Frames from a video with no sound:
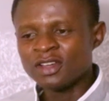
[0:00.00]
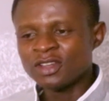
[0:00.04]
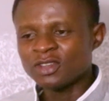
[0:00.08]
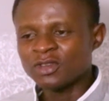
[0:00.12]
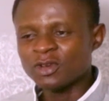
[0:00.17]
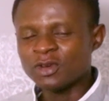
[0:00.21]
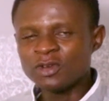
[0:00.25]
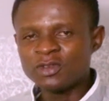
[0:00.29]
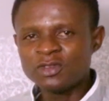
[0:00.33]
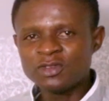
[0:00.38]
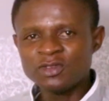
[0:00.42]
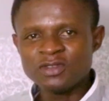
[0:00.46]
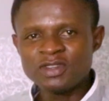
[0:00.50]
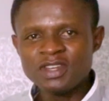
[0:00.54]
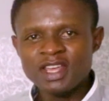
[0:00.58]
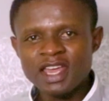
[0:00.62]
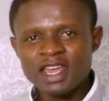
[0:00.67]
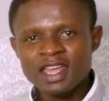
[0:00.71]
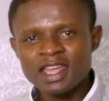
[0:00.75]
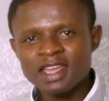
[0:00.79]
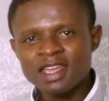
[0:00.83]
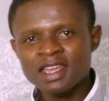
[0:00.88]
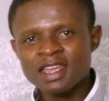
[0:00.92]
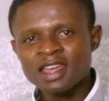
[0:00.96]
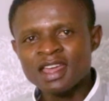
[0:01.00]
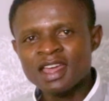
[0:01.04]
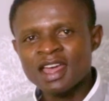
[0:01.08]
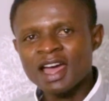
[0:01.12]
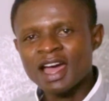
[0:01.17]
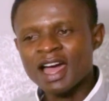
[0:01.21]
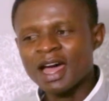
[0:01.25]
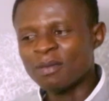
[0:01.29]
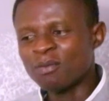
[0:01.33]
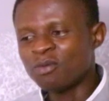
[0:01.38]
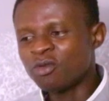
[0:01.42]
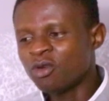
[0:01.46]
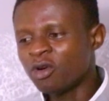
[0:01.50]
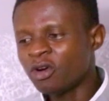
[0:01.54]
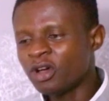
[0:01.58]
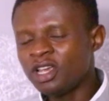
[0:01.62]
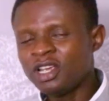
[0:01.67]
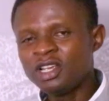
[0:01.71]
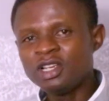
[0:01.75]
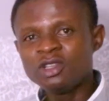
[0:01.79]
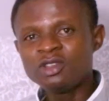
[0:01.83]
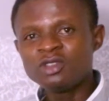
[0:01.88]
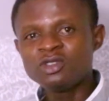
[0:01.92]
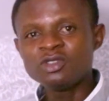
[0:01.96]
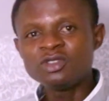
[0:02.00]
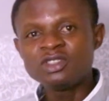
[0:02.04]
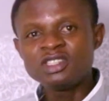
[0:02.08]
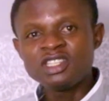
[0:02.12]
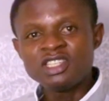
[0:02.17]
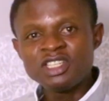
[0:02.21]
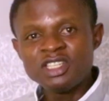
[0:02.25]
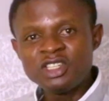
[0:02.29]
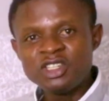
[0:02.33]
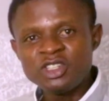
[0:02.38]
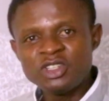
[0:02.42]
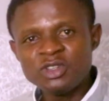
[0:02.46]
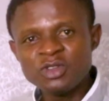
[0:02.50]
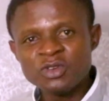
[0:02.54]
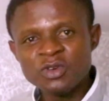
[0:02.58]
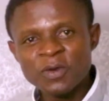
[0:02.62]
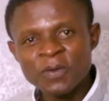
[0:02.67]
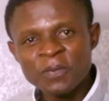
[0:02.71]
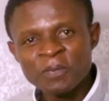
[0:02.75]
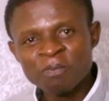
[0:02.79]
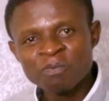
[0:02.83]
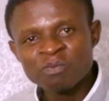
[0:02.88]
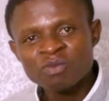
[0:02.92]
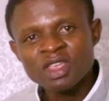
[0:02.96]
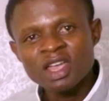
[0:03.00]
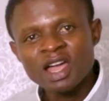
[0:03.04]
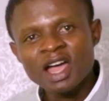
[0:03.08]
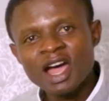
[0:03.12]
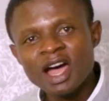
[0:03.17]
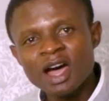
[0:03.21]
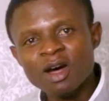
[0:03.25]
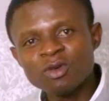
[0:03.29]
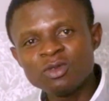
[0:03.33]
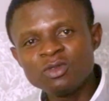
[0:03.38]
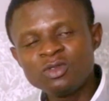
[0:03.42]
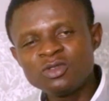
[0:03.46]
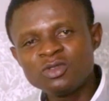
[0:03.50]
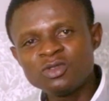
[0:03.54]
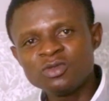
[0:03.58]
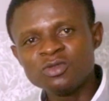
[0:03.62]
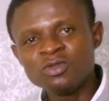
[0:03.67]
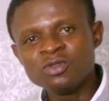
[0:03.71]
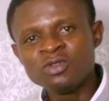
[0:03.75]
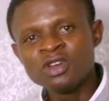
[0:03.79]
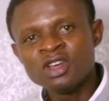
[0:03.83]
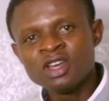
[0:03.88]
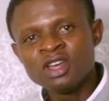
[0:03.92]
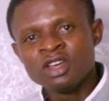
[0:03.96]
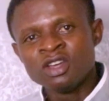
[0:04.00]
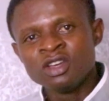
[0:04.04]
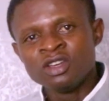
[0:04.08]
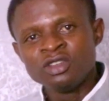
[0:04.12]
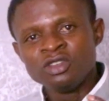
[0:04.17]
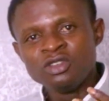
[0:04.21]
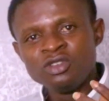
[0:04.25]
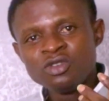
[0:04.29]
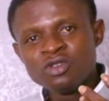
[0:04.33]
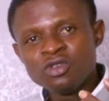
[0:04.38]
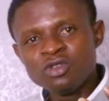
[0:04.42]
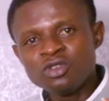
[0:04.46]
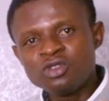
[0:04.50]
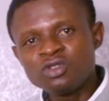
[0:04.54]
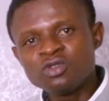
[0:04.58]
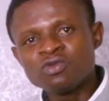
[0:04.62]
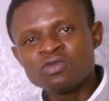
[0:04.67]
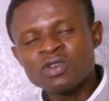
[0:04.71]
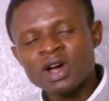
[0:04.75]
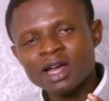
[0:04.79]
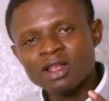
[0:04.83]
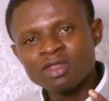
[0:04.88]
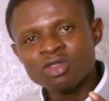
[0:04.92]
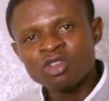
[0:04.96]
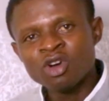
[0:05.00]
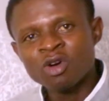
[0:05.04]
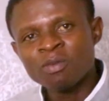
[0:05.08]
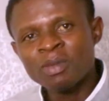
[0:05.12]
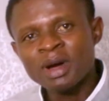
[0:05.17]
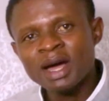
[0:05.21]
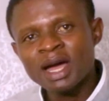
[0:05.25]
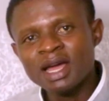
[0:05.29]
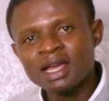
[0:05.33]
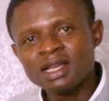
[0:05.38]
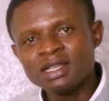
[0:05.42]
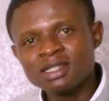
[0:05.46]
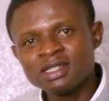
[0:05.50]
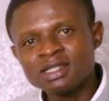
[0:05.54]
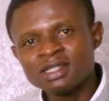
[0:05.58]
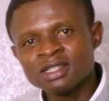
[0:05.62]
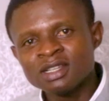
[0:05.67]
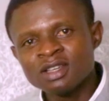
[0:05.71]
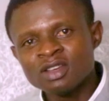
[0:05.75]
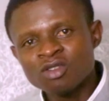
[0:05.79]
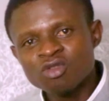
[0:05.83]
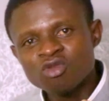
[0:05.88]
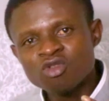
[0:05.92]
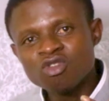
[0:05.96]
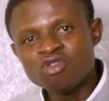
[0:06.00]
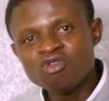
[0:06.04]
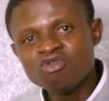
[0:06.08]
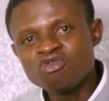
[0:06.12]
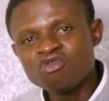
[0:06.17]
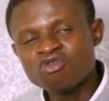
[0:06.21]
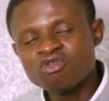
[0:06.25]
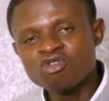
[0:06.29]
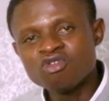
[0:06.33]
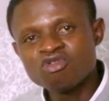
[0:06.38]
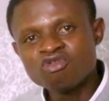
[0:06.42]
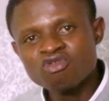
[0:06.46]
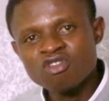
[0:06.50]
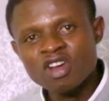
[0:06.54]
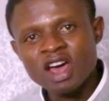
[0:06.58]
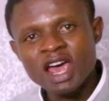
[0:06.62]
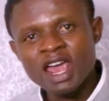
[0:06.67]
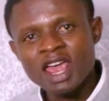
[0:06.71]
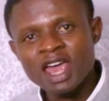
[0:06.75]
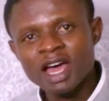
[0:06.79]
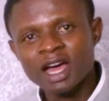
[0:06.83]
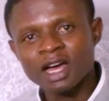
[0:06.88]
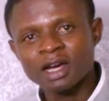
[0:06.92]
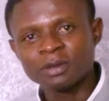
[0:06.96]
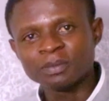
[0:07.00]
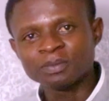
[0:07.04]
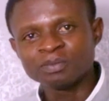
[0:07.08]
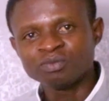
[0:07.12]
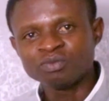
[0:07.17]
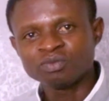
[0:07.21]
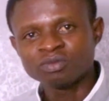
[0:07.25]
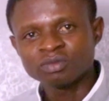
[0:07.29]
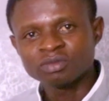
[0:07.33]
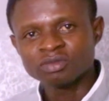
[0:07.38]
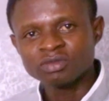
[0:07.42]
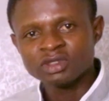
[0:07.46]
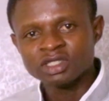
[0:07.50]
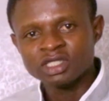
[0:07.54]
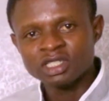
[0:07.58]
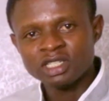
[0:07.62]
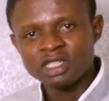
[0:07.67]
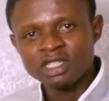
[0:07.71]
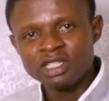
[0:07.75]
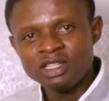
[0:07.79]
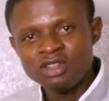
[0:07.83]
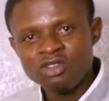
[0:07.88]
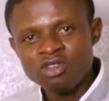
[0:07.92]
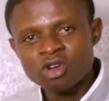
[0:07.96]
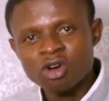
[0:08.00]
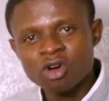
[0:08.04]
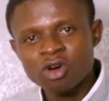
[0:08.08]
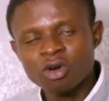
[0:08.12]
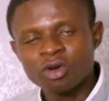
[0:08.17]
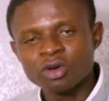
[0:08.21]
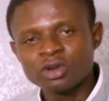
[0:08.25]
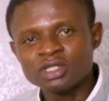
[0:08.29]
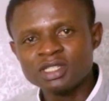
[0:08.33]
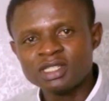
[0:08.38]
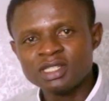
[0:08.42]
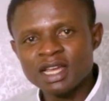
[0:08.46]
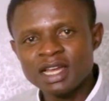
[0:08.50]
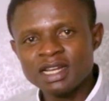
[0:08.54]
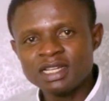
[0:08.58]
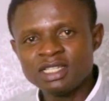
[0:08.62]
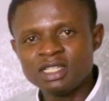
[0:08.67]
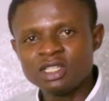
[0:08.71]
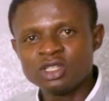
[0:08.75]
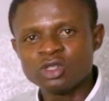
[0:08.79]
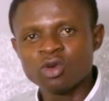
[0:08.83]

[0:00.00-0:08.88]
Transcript: So today I'm going to teach you how to use randomized control trial in your study.